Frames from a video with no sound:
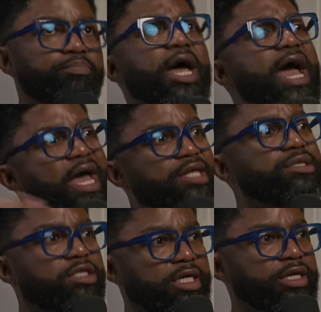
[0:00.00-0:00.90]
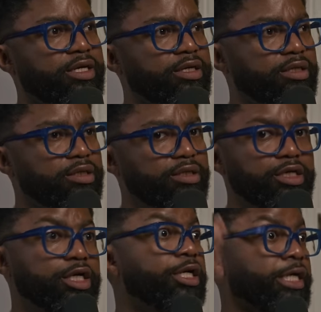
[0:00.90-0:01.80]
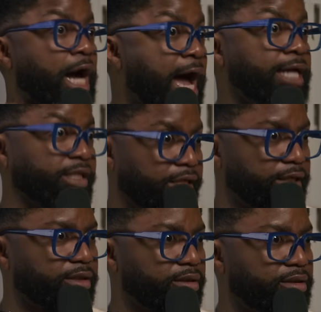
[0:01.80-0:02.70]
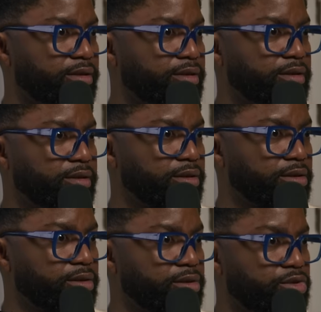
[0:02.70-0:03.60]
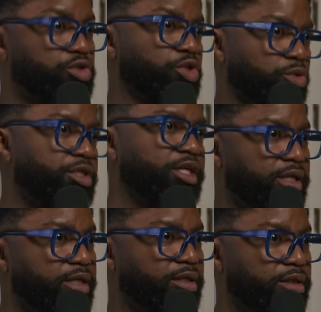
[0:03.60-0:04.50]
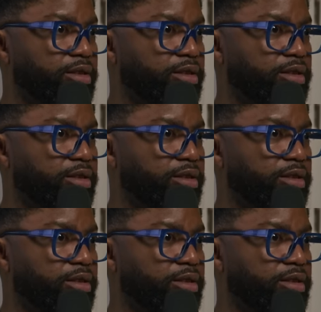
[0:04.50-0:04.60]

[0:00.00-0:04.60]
past the God did to the